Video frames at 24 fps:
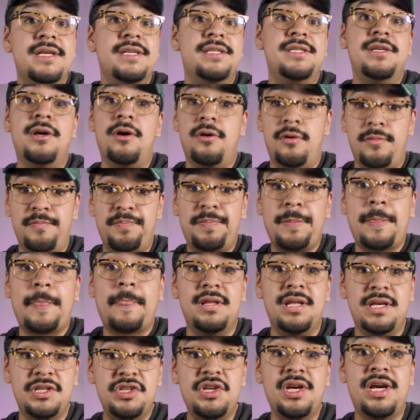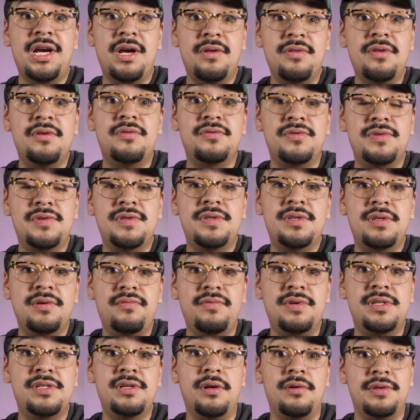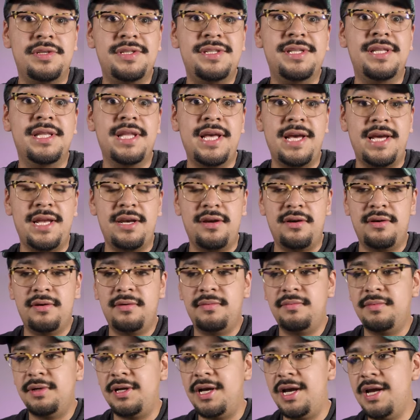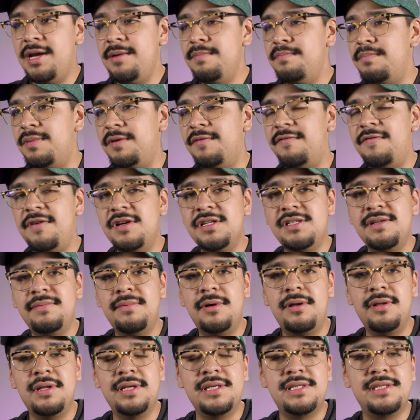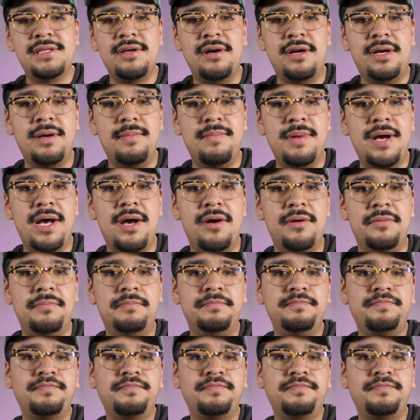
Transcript: So let's check out those results later, okay? But first of all, let's talk about